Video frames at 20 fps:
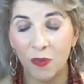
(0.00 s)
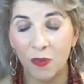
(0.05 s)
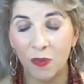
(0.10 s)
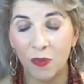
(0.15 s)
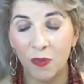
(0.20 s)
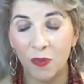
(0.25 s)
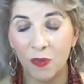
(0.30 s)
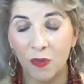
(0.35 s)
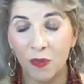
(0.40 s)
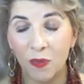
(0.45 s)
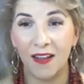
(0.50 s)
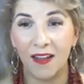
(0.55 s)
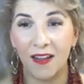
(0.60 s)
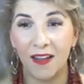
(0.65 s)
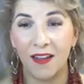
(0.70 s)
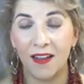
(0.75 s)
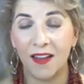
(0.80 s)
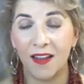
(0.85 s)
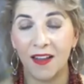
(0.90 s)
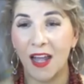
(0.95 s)
and what
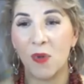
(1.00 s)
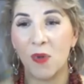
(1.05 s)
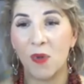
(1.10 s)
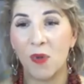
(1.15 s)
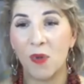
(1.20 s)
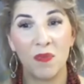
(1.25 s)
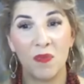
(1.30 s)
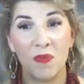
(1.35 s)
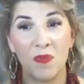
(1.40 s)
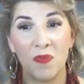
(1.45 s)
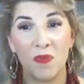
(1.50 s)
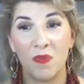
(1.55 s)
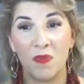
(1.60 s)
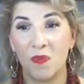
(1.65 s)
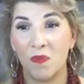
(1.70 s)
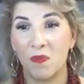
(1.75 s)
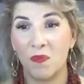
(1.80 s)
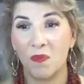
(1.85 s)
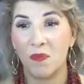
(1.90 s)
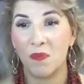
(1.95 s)
makes me want to
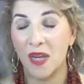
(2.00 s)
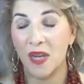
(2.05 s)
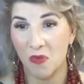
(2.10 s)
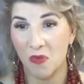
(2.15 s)
take a nap.